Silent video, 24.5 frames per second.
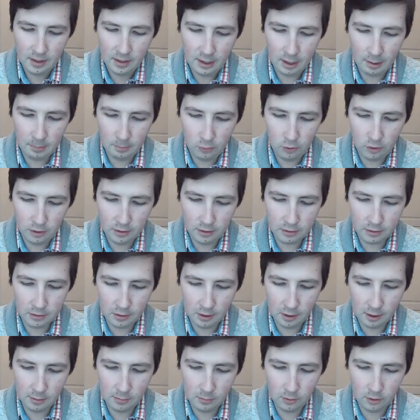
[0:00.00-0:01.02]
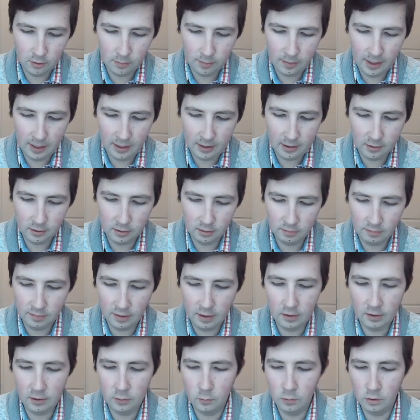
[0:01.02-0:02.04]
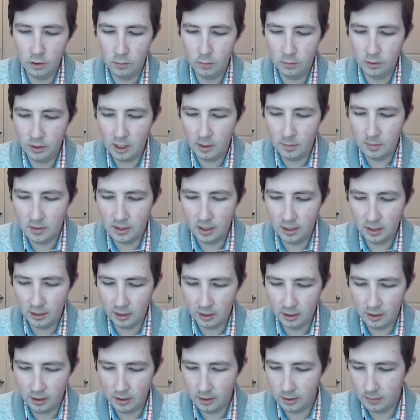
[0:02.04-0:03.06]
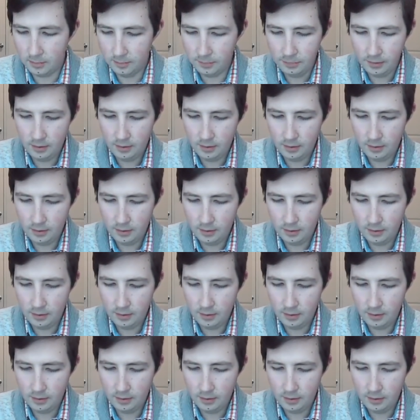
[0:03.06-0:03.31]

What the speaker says: I'm putting this logbook back into the Falcon where it will keep sailing on.